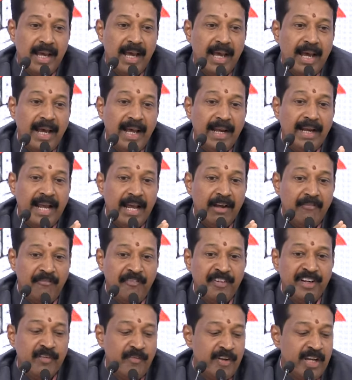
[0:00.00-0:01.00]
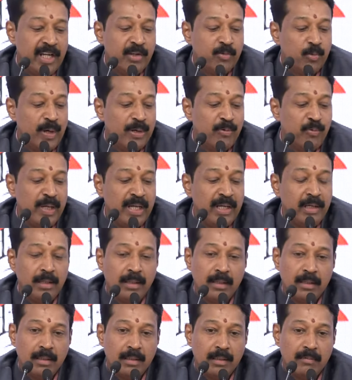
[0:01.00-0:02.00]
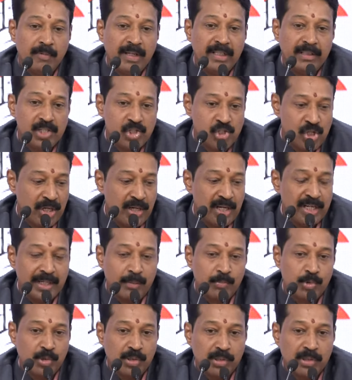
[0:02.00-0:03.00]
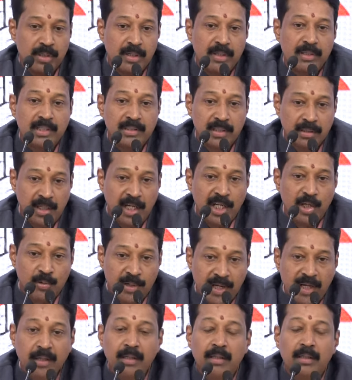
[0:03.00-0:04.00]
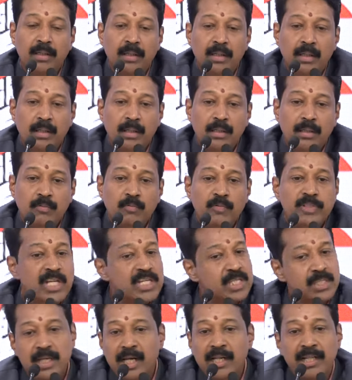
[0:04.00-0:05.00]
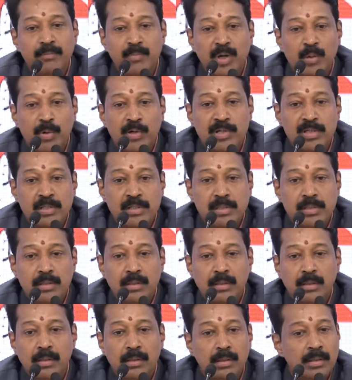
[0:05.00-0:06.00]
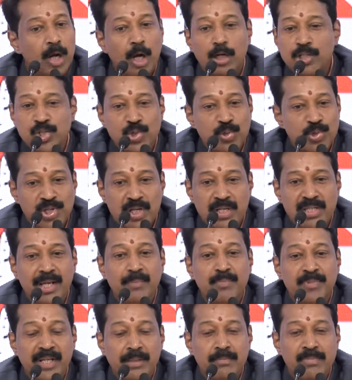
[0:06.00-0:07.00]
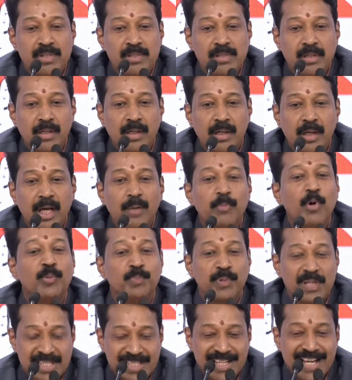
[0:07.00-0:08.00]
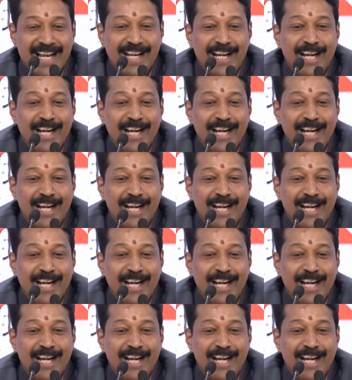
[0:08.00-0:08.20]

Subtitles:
And every week when these children come together in the Titli unit, we just tell them about constitution sometimes, about personality